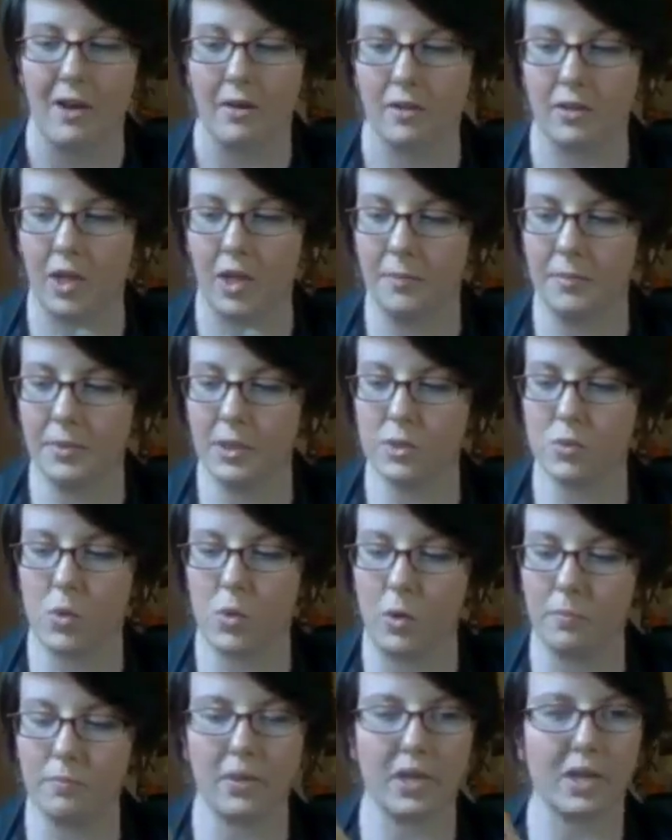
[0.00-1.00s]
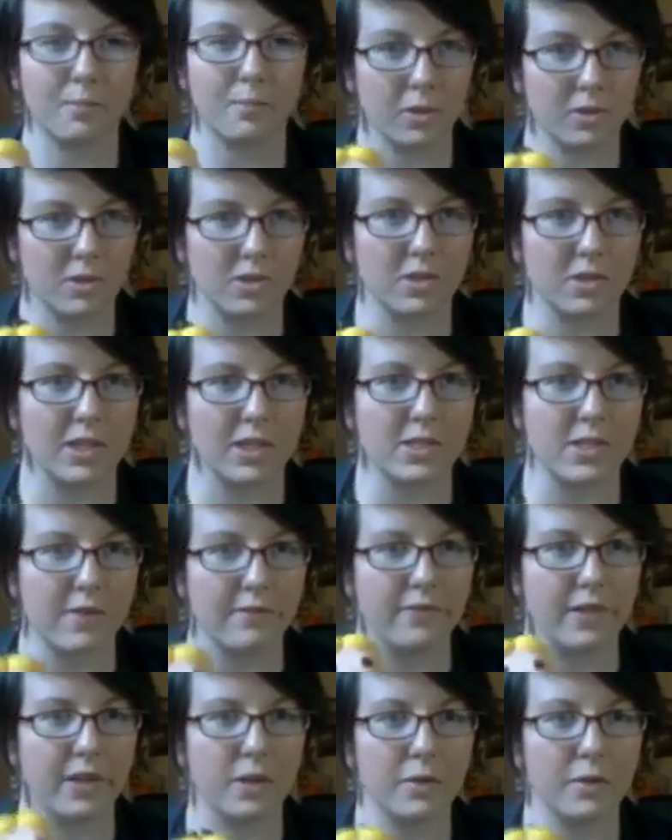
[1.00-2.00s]
Companies won't make merchandise if
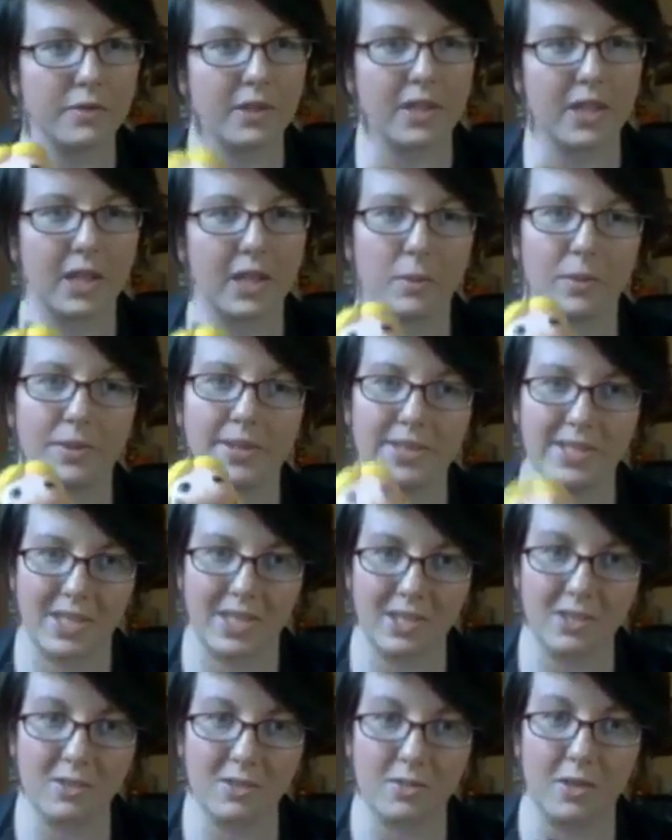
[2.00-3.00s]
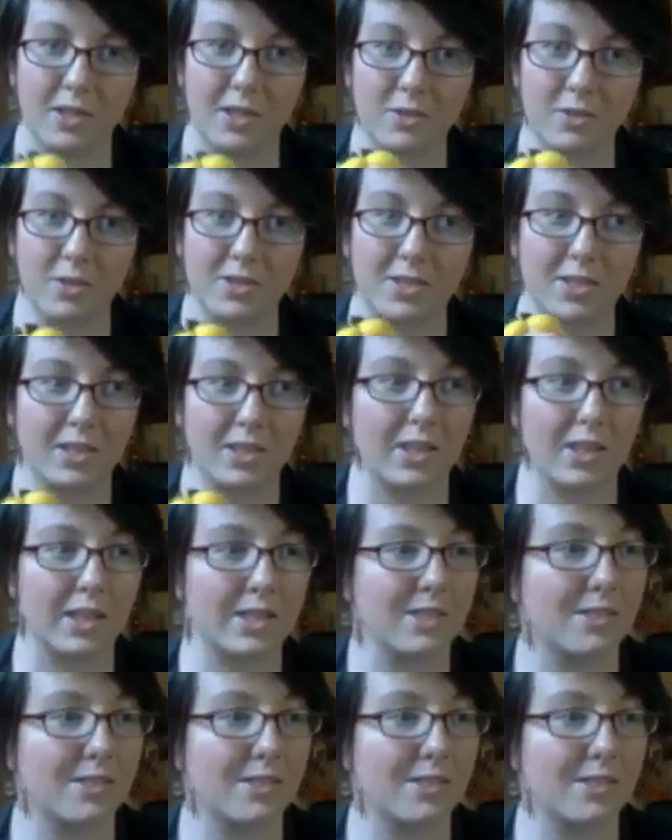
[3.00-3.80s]
they don't think anyone is interested in it.